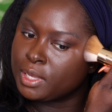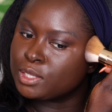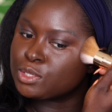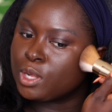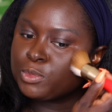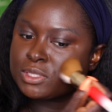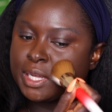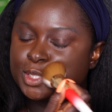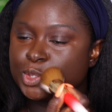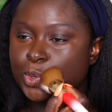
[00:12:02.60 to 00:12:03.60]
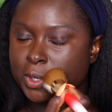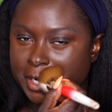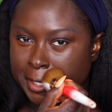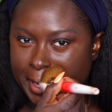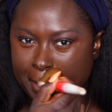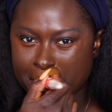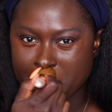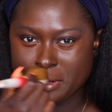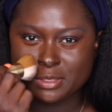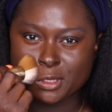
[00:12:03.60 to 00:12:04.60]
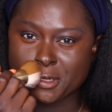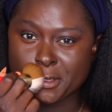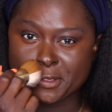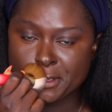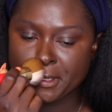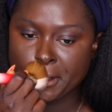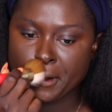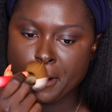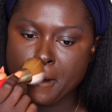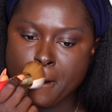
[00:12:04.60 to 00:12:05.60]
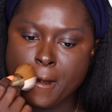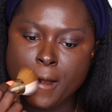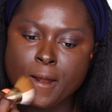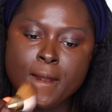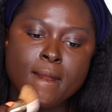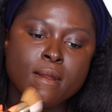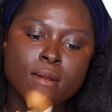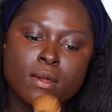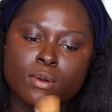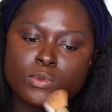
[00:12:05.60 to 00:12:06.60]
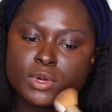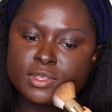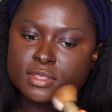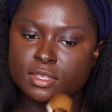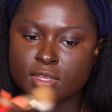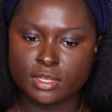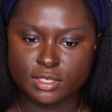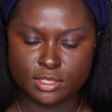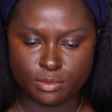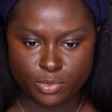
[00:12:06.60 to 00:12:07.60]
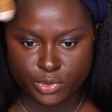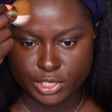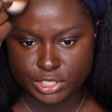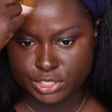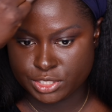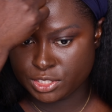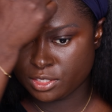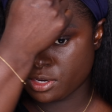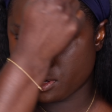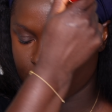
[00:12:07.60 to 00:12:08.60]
It's almost like toning down the concealer with the brush.